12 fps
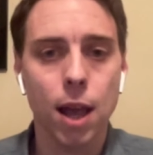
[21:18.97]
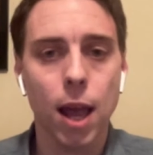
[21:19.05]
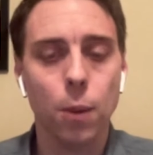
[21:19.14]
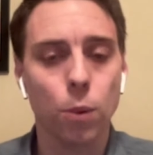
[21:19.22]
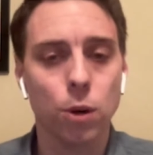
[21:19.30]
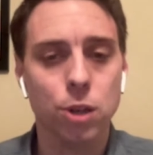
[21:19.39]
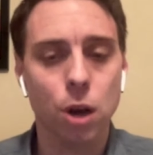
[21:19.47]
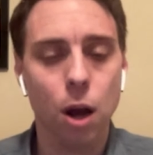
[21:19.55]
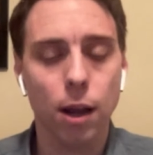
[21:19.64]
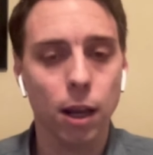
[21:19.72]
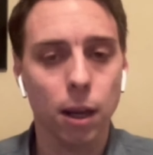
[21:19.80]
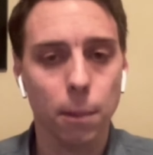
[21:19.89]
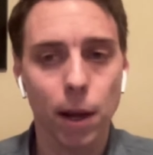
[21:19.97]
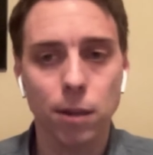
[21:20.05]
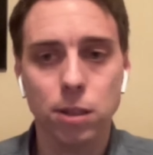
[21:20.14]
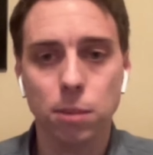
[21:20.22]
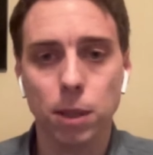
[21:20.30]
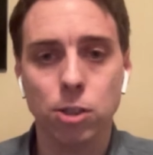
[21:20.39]
And we're talking about
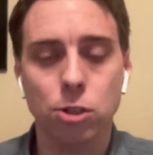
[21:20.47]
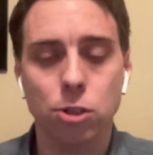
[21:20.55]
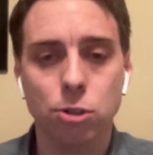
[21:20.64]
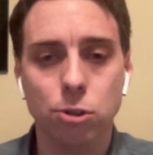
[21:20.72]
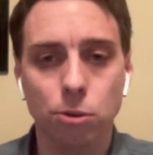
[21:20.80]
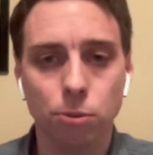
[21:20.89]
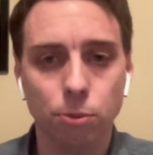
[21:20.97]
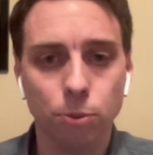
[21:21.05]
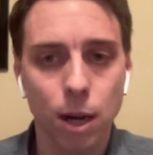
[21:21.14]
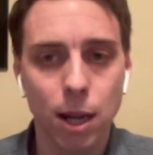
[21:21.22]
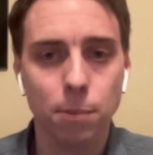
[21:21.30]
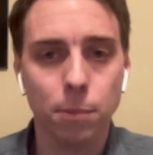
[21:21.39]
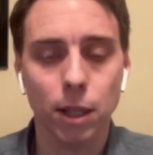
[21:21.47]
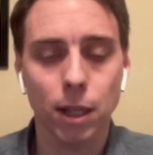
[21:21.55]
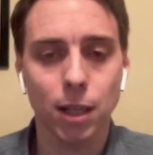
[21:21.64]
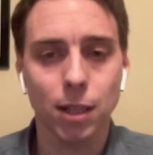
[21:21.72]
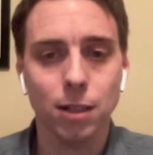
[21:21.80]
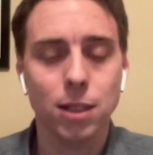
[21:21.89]
some
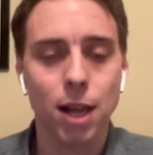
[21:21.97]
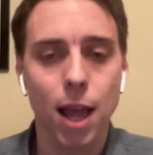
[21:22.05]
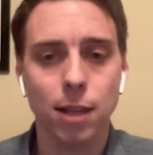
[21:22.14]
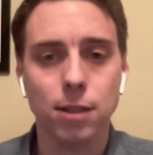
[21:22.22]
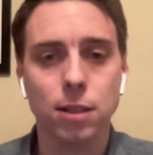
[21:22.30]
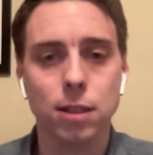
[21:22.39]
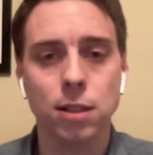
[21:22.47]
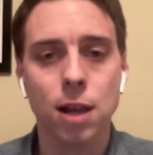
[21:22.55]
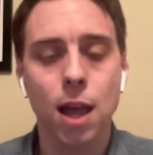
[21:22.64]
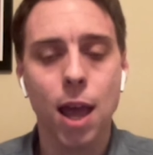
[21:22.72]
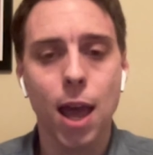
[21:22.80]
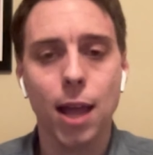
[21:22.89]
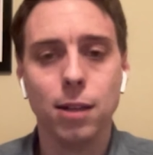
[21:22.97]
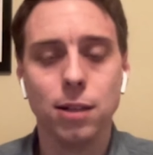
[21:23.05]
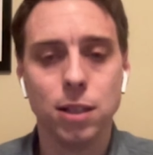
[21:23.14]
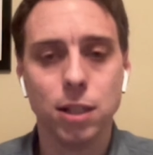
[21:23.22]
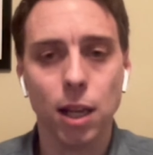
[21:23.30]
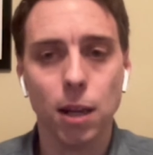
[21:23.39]
extremely intense and
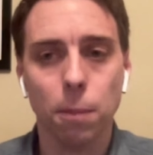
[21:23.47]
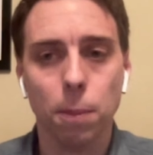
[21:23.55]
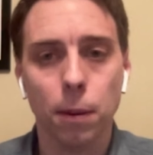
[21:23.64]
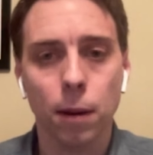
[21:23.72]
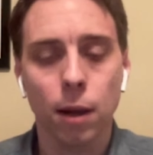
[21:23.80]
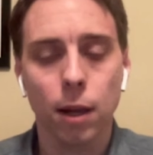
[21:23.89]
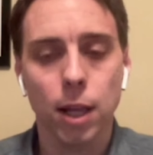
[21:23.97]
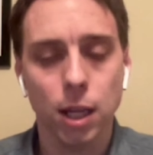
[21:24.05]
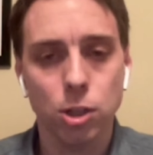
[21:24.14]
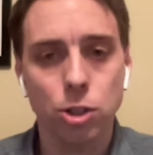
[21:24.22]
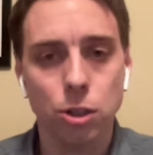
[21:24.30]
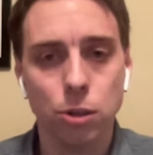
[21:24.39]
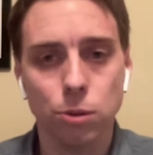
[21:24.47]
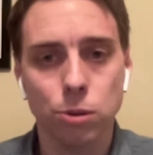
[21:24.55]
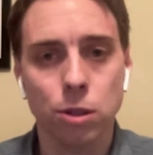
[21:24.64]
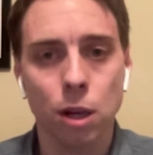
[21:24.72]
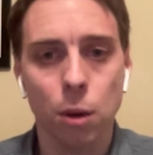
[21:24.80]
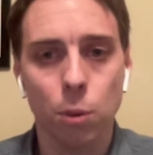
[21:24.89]
deep
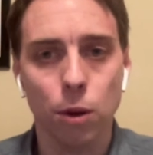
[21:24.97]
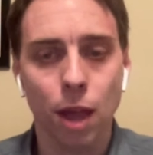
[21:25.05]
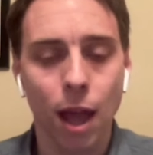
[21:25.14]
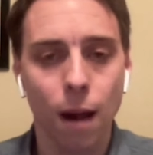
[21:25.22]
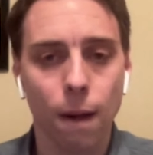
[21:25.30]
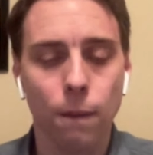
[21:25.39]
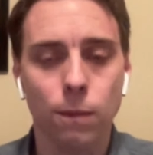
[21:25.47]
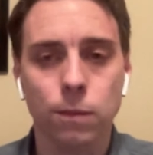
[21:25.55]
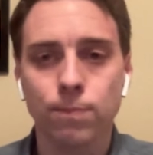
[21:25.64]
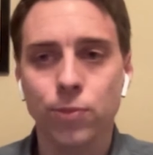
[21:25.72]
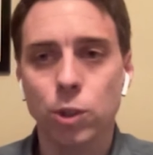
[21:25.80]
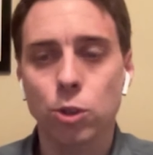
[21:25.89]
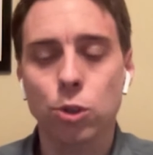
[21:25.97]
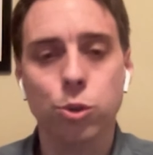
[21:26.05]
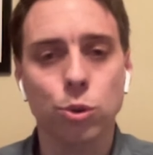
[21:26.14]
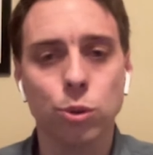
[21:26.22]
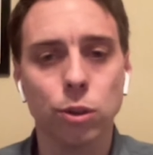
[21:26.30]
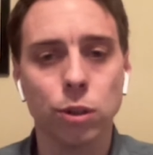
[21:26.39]
issues with how
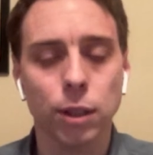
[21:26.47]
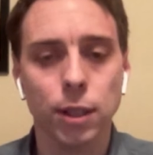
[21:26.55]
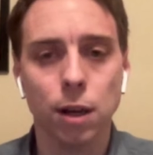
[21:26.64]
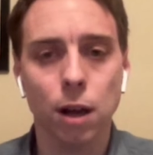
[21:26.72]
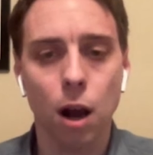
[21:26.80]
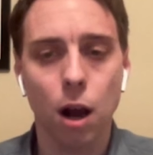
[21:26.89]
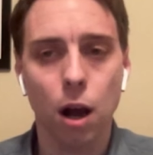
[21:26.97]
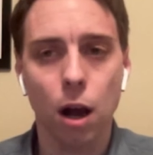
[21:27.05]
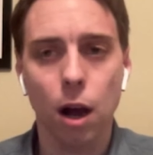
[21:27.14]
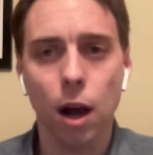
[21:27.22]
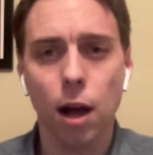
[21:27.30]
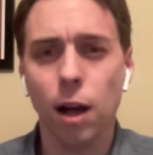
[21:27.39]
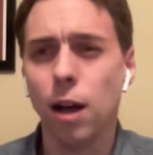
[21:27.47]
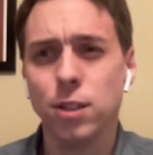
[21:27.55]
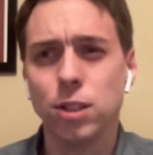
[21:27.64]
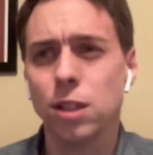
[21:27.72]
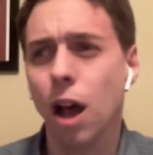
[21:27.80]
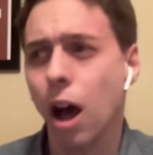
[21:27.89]
cruel and
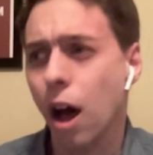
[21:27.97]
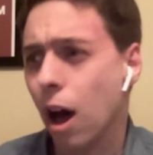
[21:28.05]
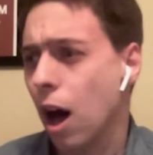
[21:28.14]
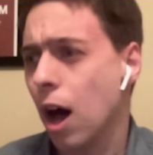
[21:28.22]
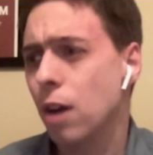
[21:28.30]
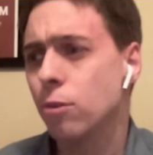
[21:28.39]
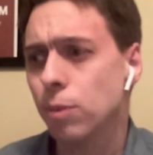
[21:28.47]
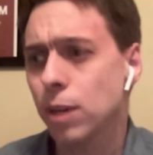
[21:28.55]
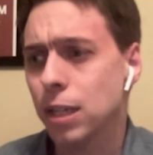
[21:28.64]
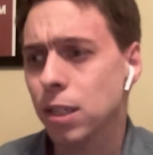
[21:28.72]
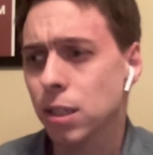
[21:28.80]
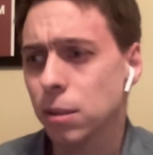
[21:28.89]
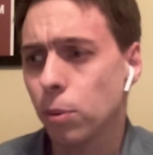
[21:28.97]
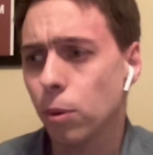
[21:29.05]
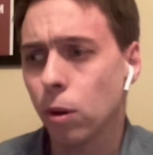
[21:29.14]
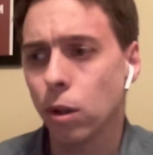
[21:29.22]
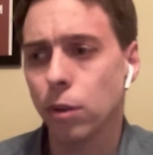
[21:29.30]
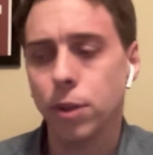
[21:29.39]
just
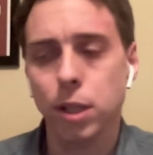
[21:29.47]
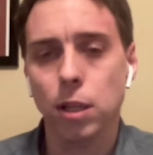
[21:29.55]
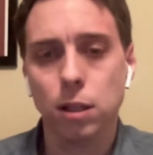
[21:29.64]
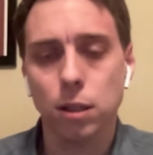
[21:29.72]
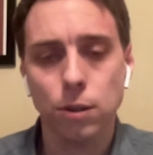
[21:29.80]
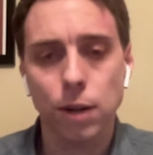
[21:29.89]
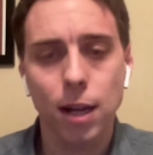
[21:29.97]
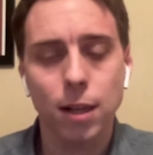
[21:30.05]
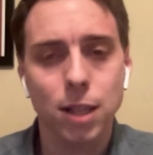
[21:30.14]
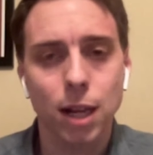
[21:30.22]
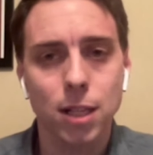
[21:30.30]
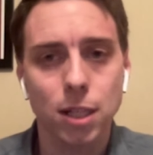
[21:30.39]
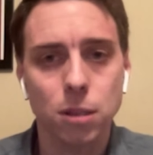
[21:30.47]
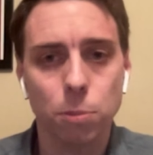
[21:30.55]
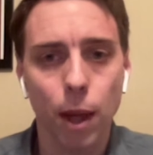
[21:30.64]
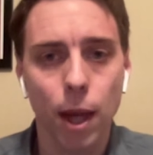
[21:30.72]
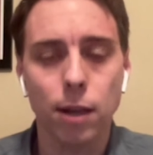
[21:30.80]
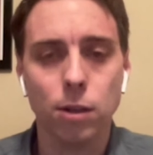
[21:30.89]
unreasonable the United States has
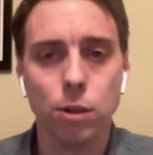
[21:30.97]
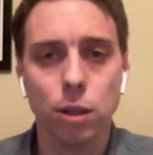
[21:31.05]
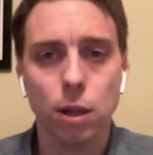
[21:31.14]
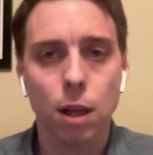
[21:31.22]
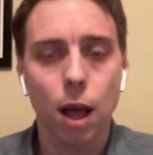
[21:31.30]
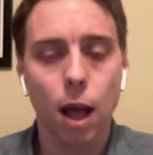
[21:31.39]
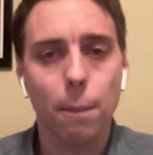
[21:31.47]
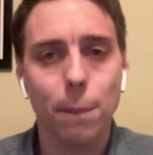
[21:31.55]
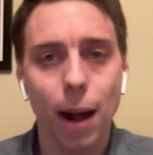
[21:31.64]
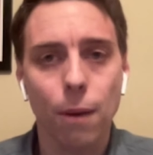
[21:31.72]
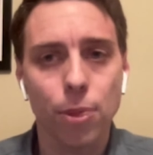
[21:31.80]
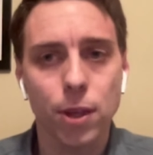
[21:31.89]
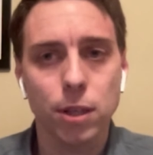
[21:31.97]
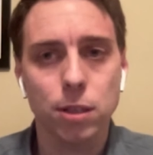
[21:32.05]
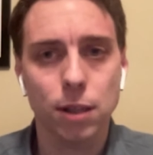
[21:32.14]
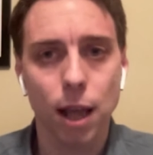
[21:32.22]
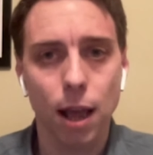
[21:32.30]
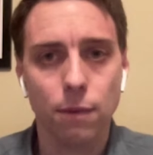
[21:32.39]
been about this
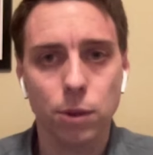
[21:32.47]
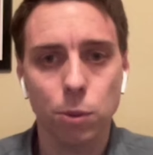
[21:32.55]
in every